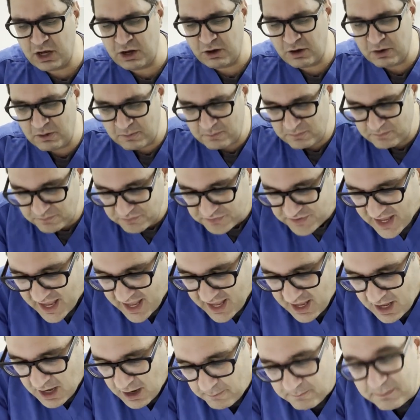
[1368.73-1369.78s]
Um,
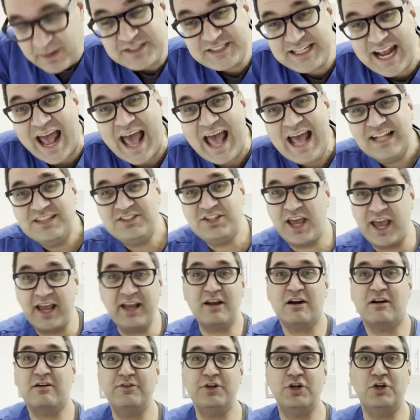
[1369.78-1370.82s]
but yeah, take
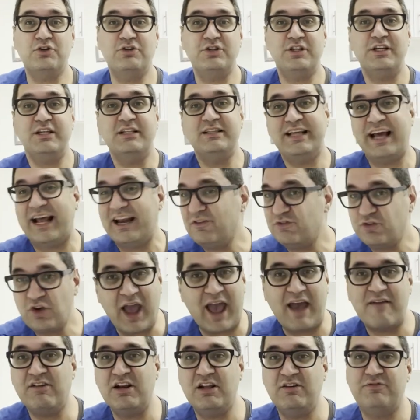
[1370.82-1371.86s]
care of your teeth. And if you
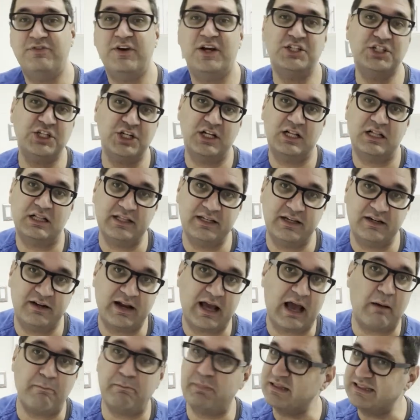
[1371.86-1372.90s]
have an infection, clear
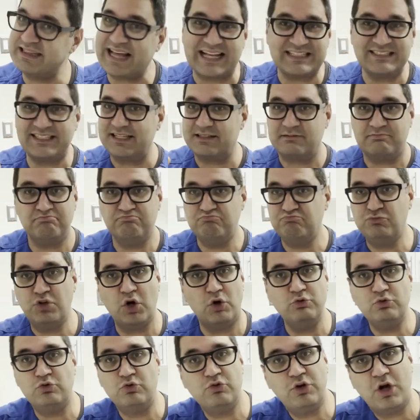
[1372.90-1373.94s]
that. But that's it.
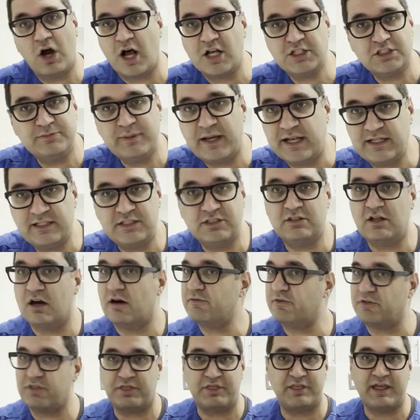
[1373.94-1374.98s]
Don't do cosmetic
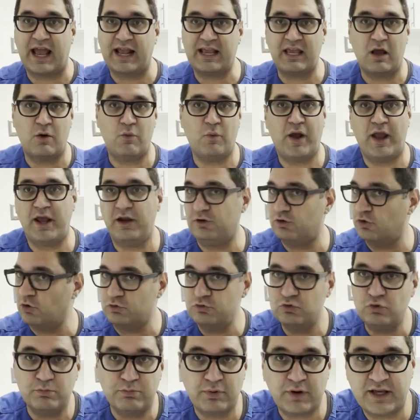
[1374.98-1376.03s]
stuff. That can wait.
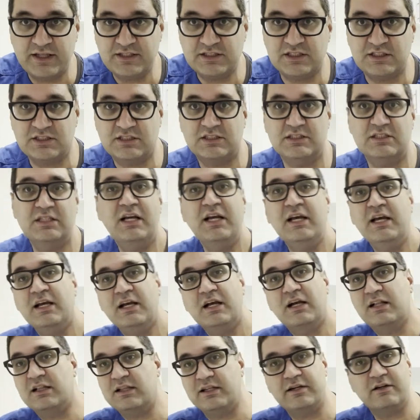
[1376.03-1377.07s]
Don't do braces and
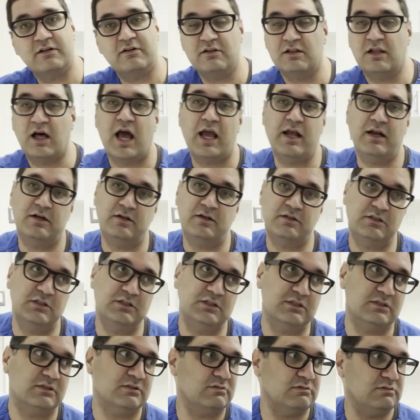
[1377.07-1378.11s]
clear
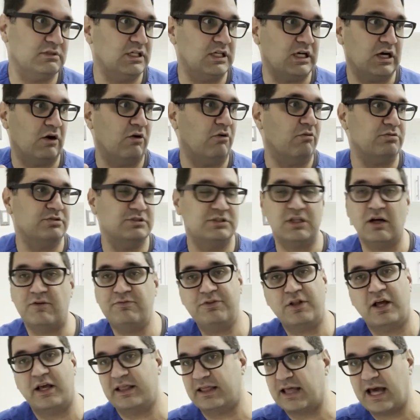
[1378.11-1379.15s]
aligners and, you know, stuff
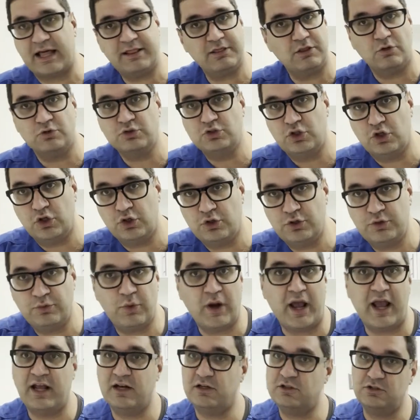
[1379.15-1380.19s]
like that. Those couldn't
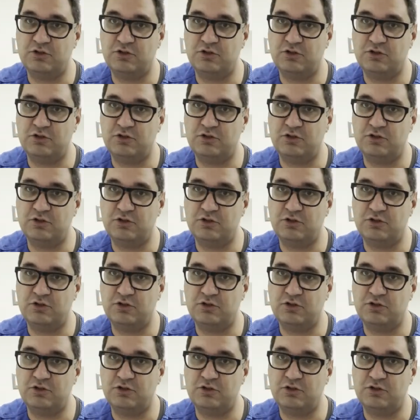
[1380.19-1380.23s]
wait.